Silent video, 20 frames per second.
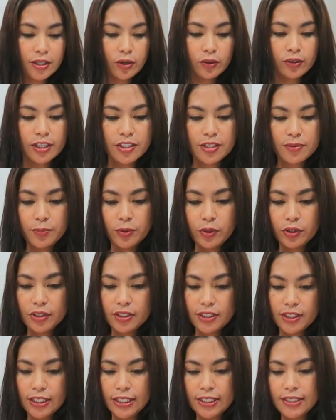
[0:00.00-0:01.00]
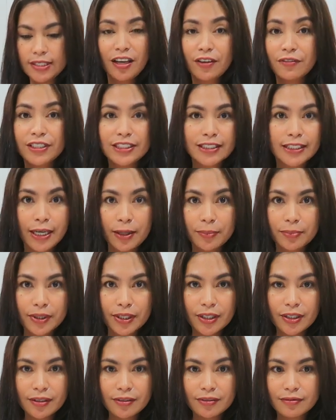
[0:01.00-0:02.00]
So let's put this
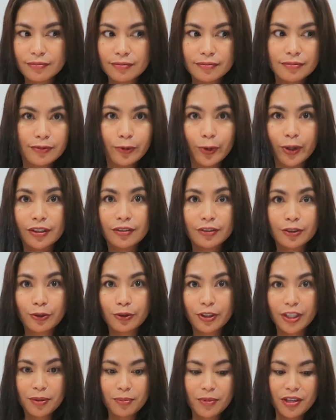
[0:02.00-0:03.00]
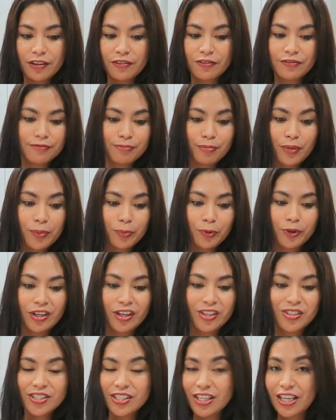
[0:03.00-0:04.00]
halvatappi. Well, correct me if my
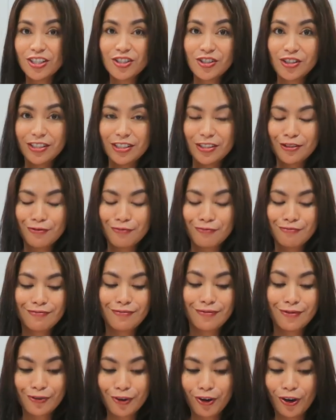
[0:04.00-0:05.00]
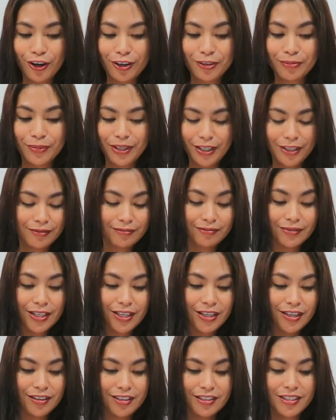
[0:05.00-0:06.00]
pronunciation is wrong, but
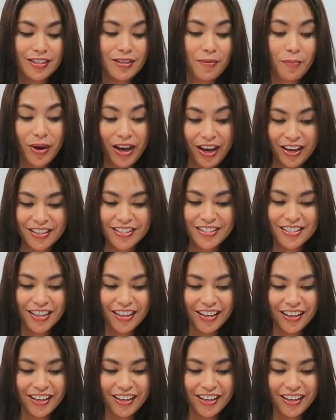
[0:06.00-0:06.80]
this is the pasta.